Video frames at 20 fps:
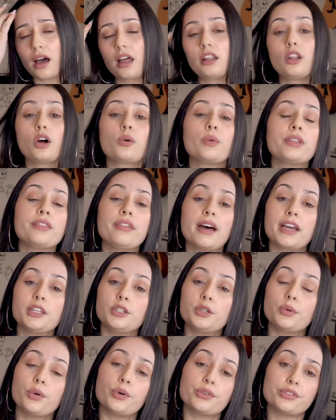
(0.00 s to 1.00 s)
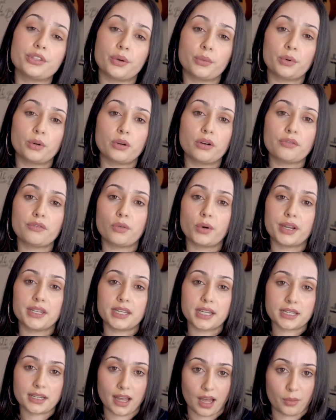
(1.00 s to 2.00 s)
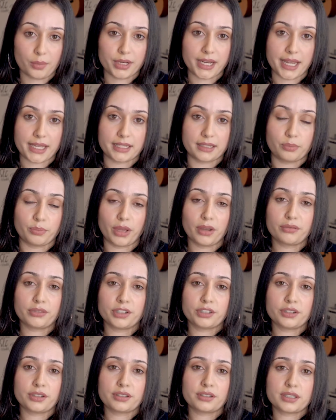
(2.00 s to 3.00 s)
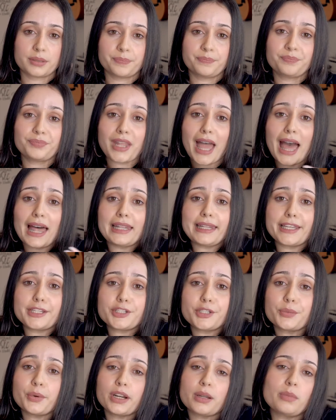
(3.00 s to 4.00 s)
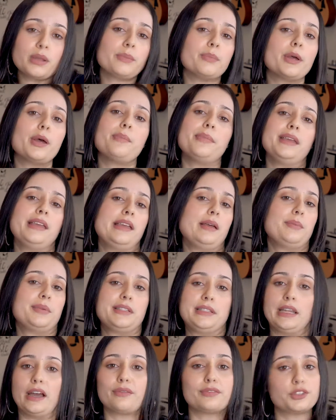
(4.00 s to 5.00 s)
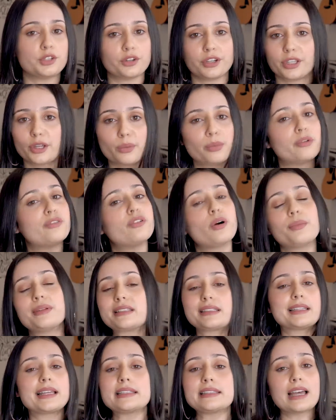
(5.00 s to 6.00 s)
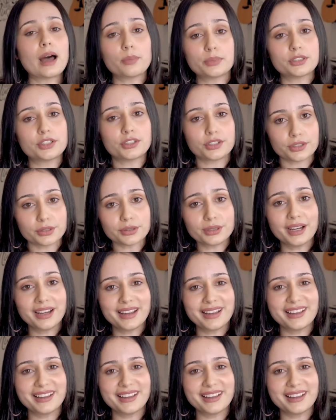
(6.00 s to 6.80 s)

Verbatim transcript: along with that you also want to avoid carbonated beverages unless you want to be burping up stuff during your performance that's up to you